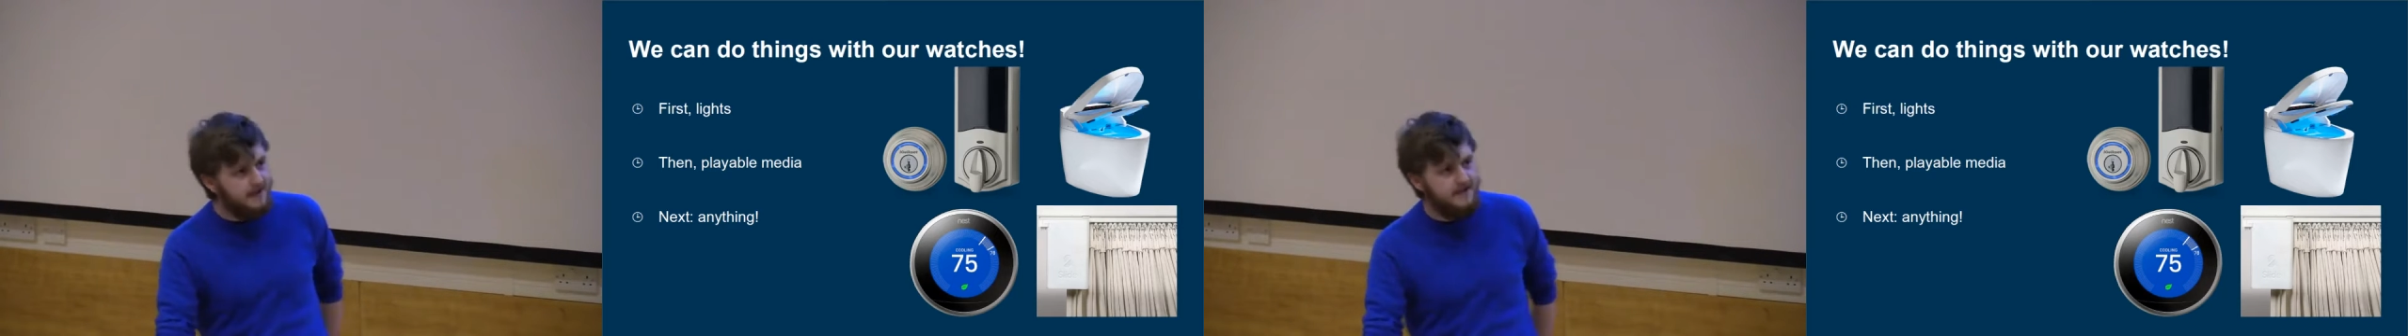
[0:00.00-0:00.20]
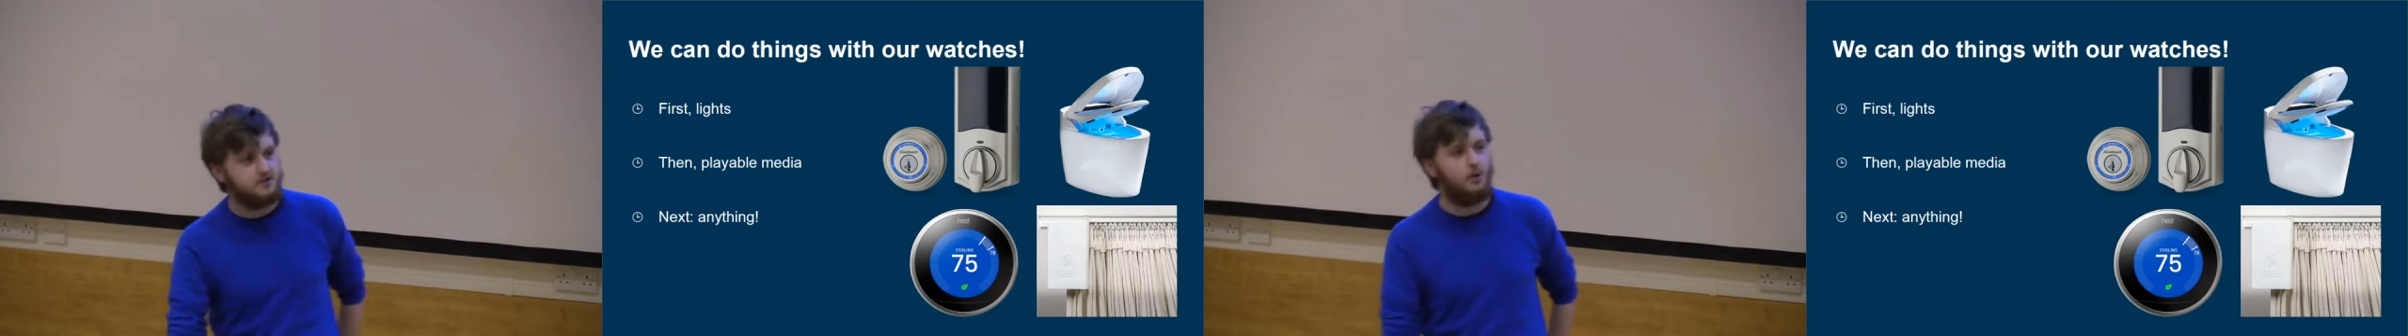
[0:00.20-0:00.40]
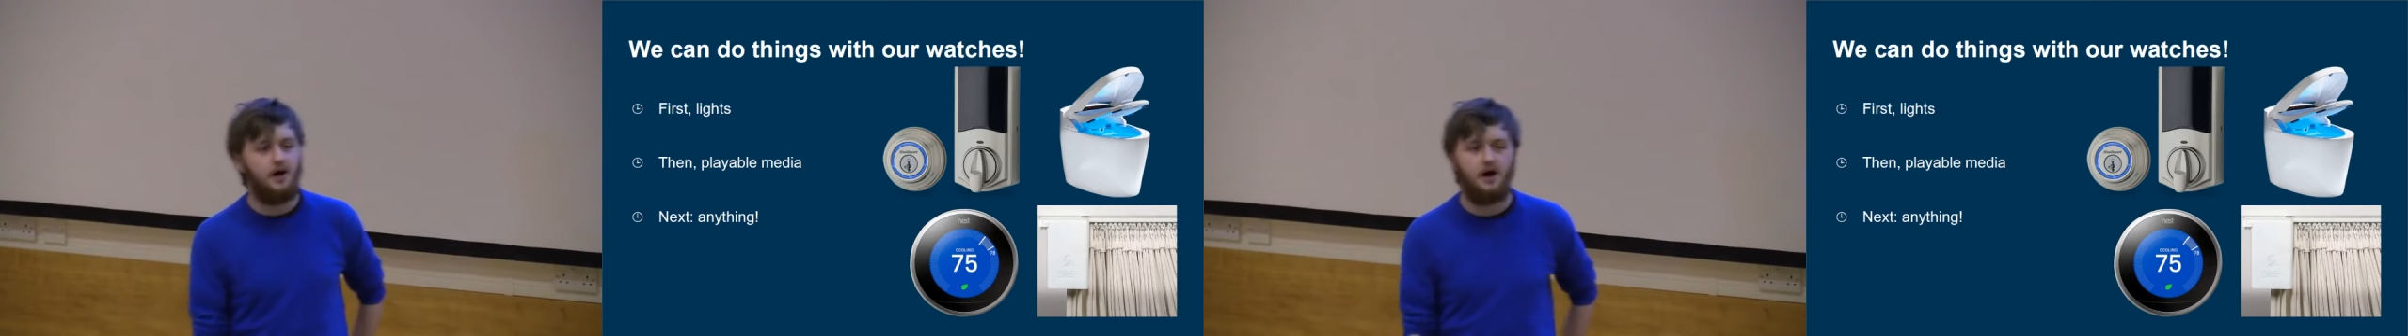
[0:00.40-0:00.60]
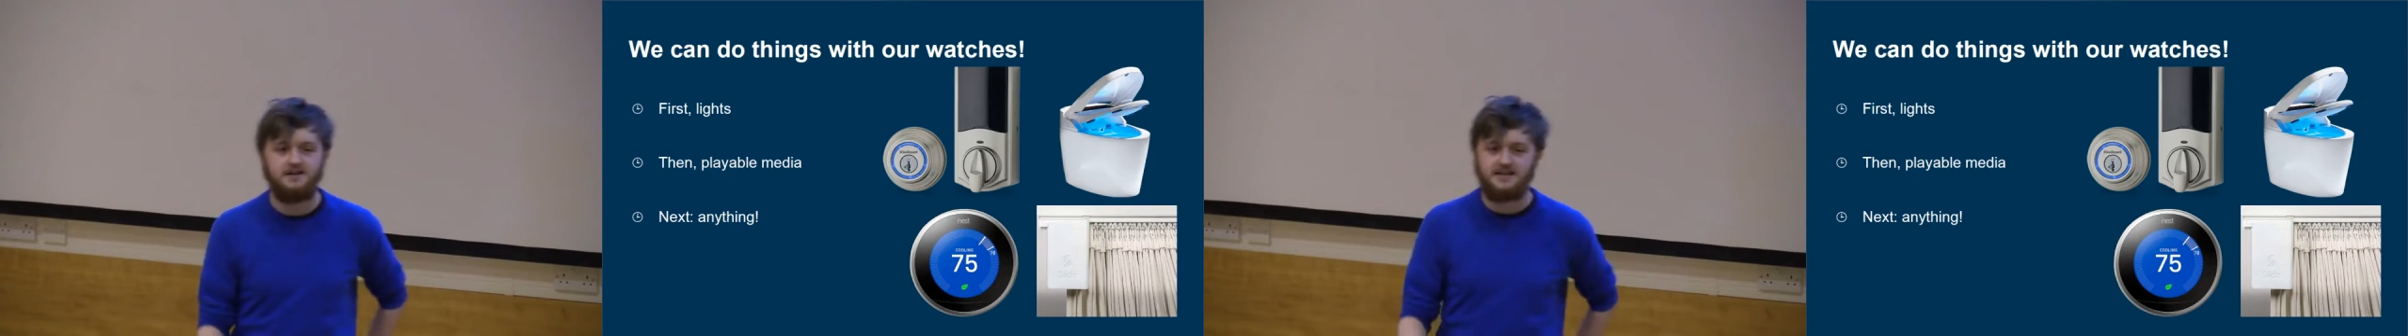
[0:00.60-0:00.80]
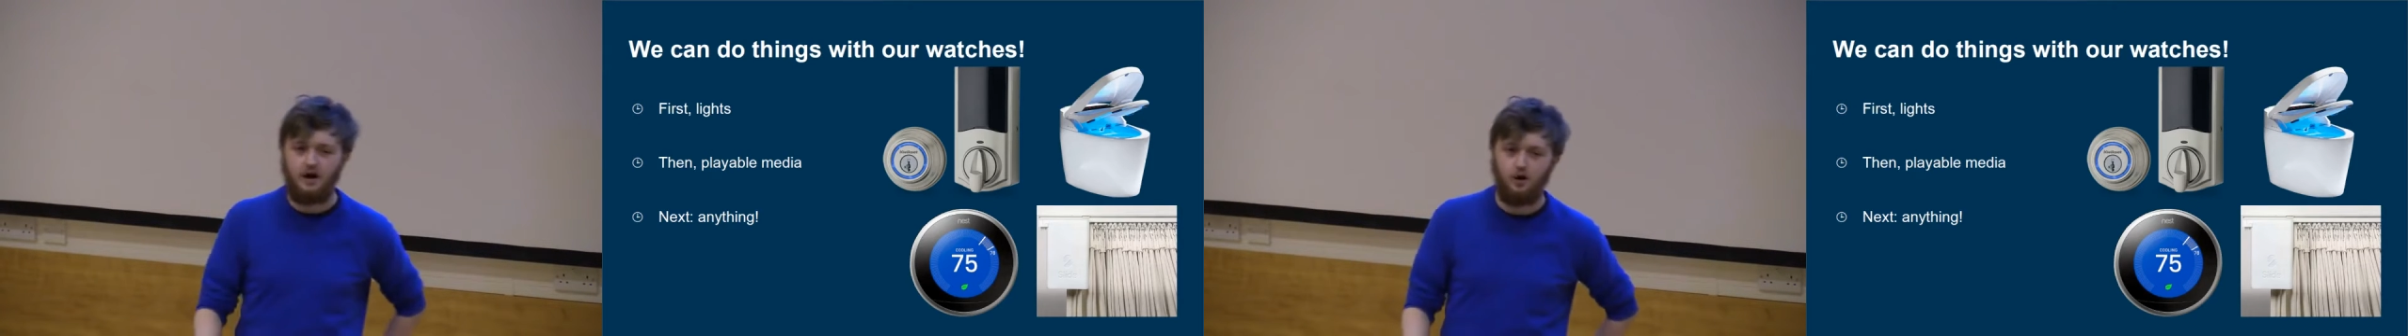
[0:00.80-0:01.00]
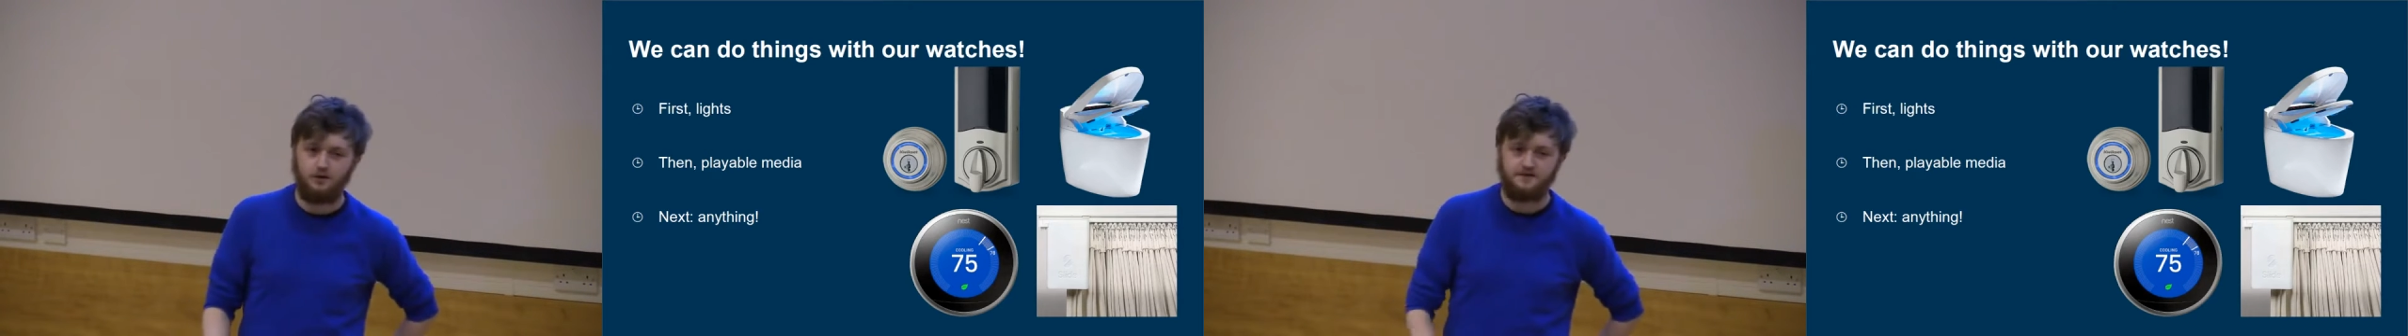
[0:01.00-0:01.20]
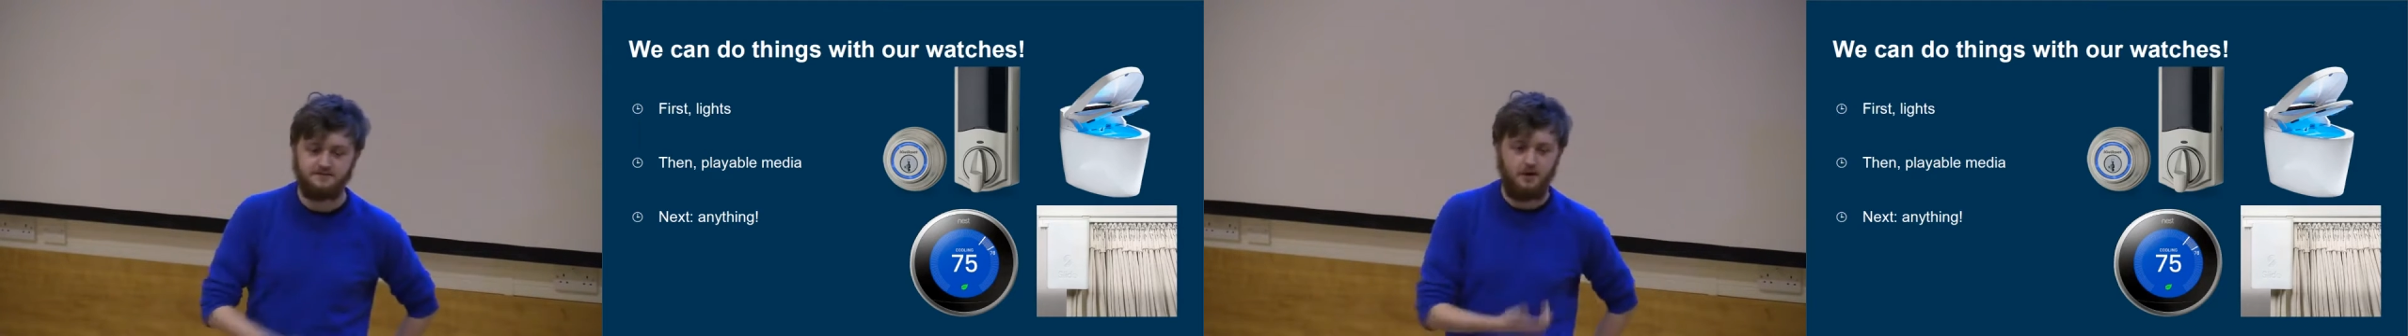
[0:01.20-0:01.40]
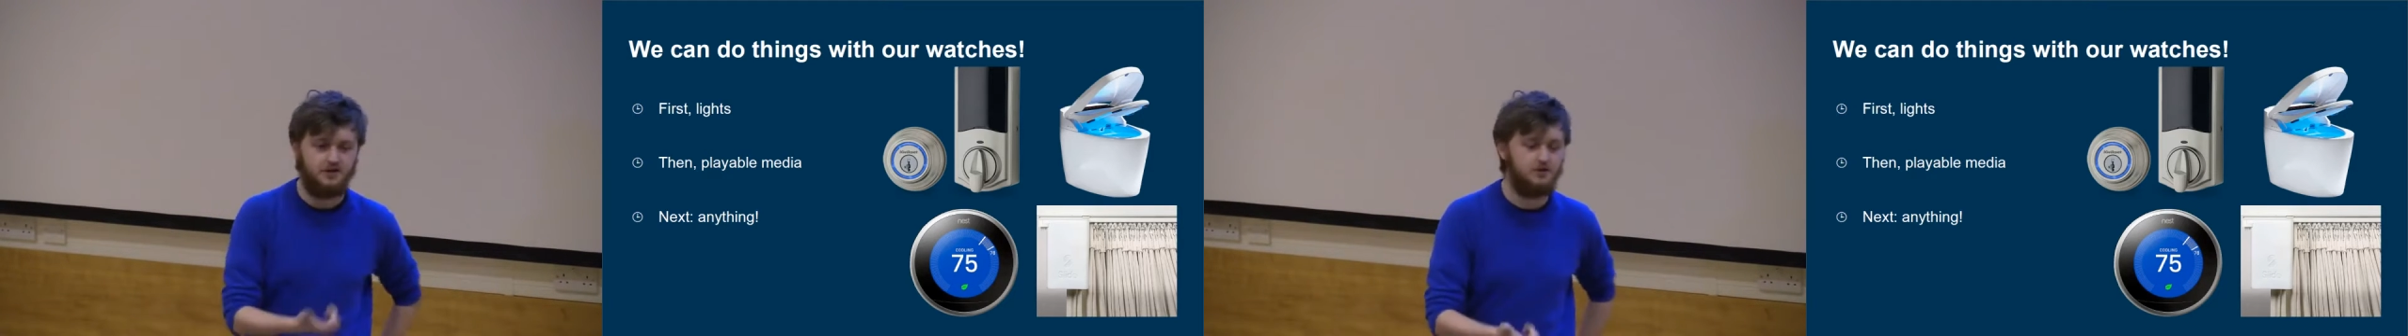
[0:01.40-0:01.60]
it's quite hard to get hold of
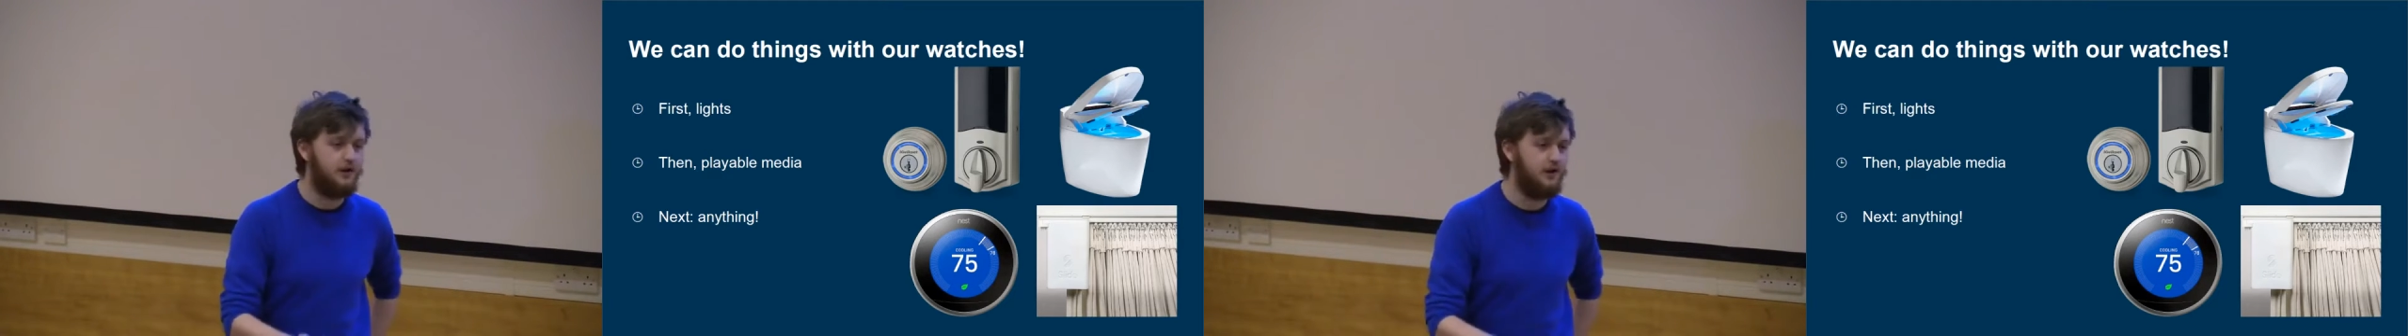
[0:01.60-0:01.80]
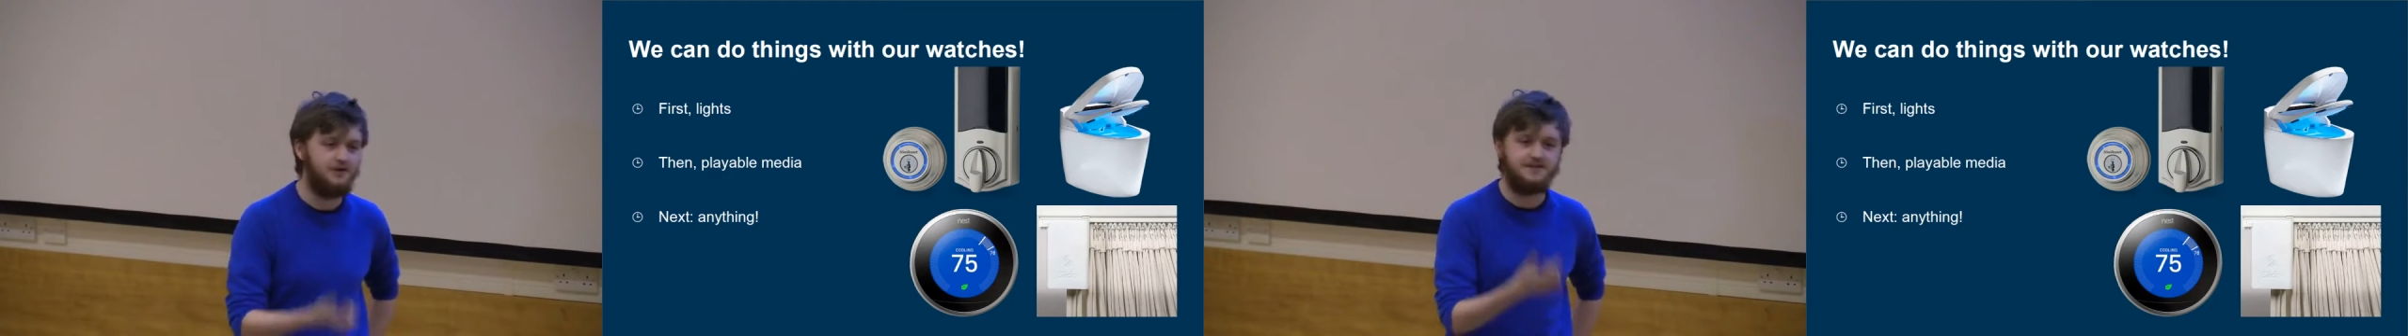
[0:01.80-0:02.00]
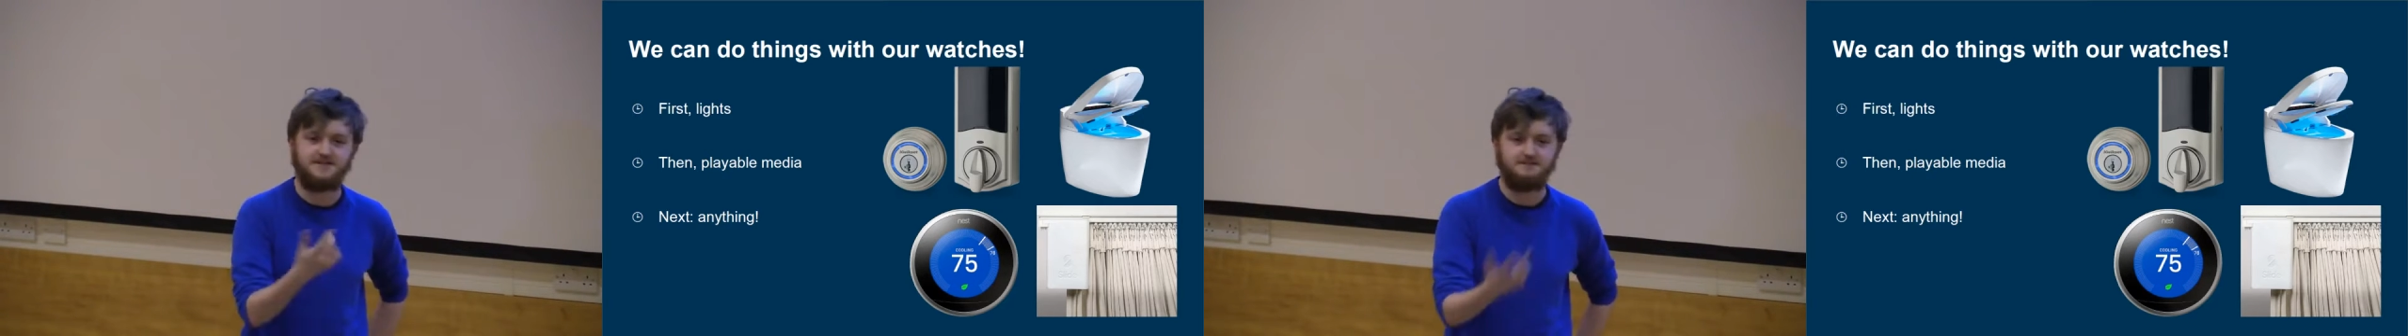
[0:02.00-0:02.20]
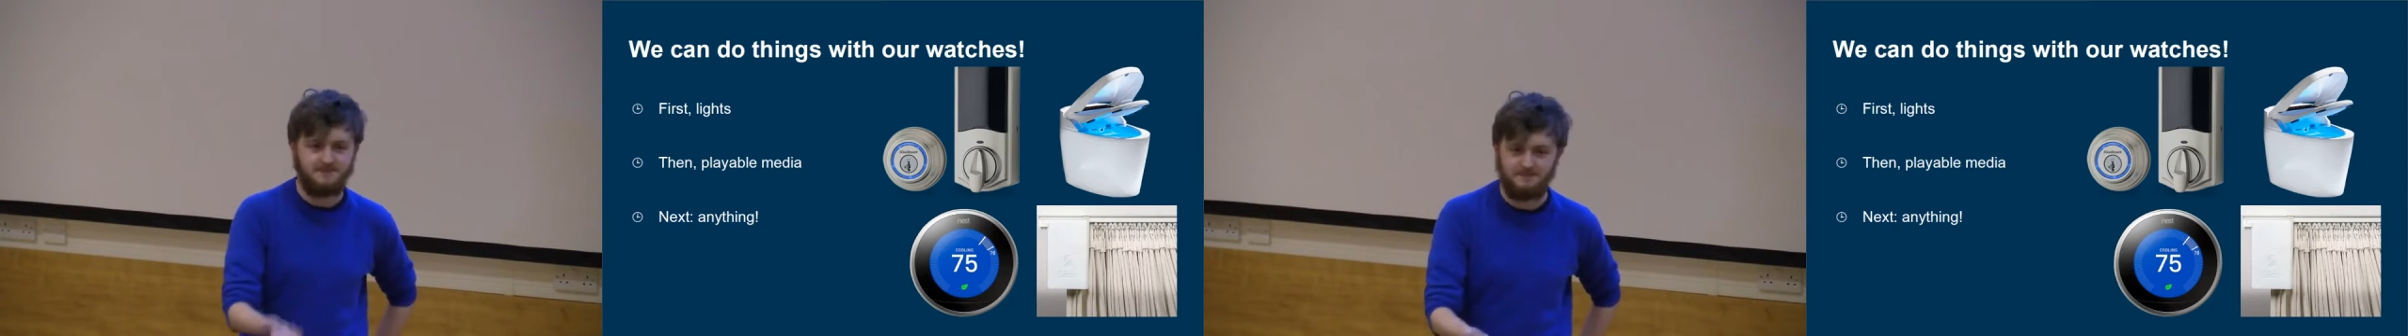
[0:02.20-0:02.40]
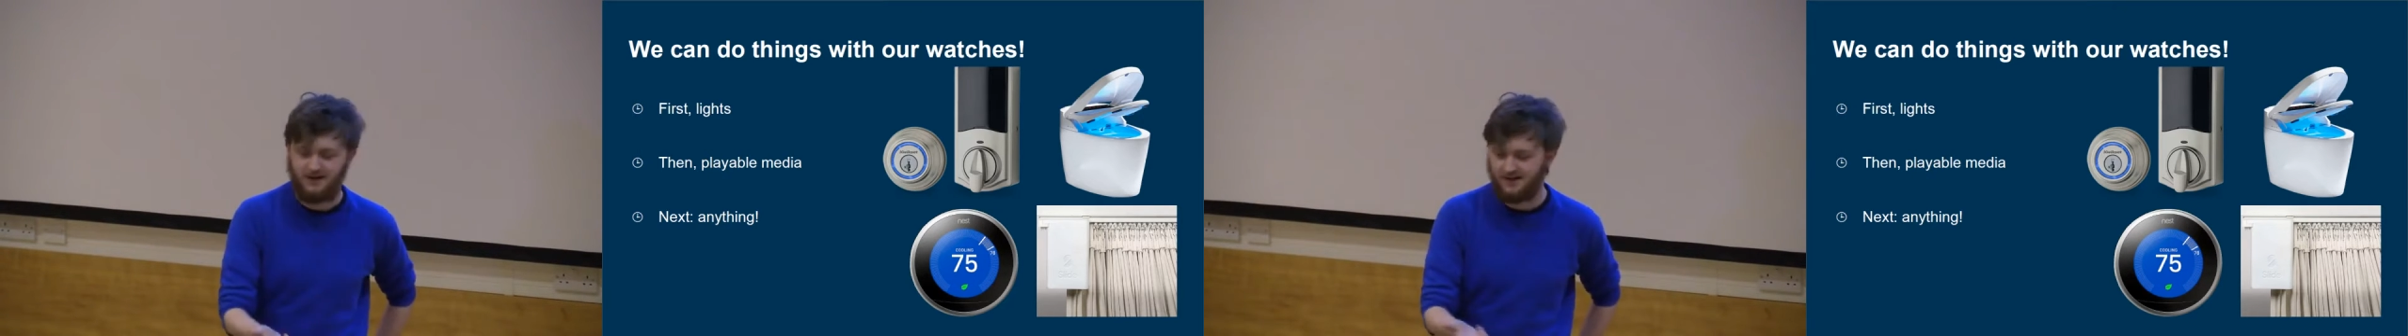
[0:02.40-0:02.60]
smart toilets, smart